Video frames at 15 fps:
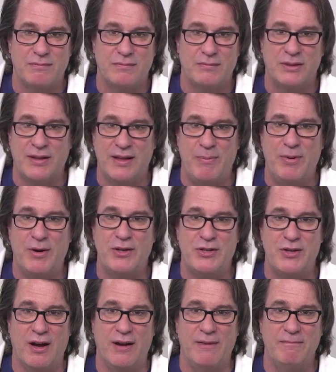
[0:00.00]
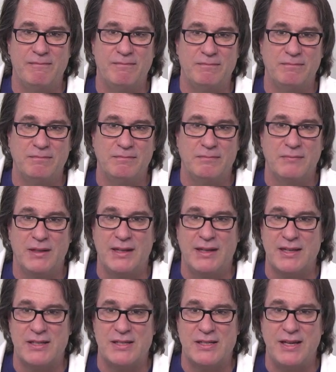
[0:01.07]
So that part's done. You
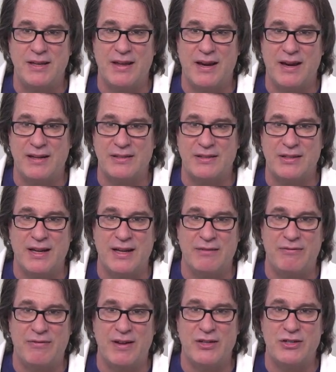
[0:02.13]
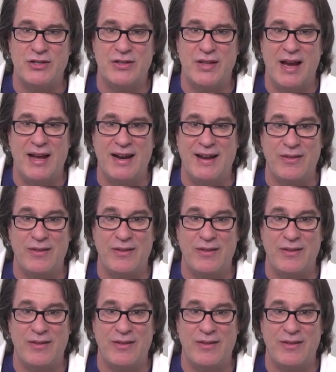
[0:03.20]
can see that it finishes that,